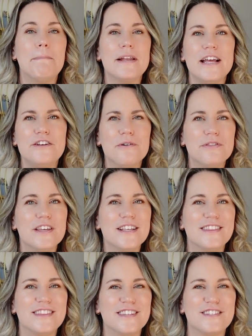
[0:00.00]
But I don't
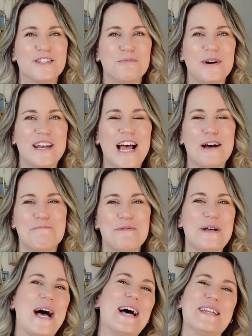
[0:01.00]
think this is what
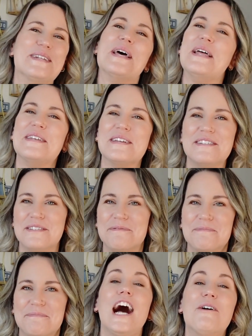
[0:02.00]
Apple had intended.
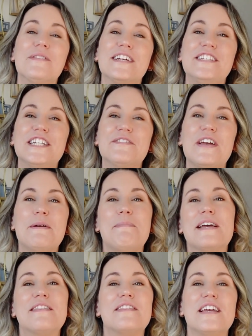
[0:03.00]
I would like to give a
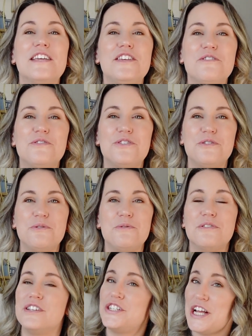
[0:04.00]
big thank you
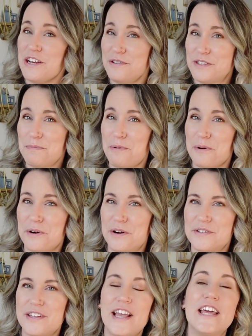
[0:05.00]
to the channel
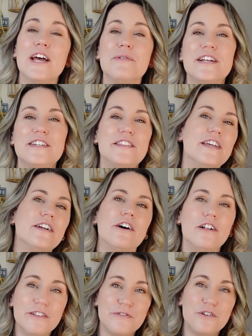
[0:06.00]
supporters, and I would like to thank
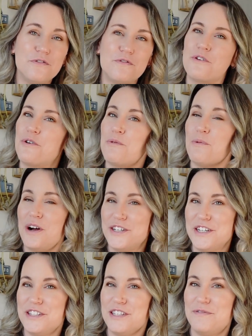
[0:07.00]
all of you for
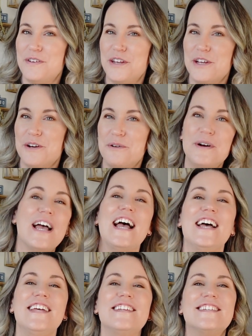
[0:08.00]
watching this video,
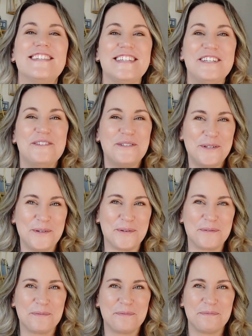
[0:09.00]
and see you
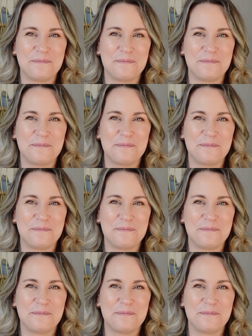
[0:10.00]
soon.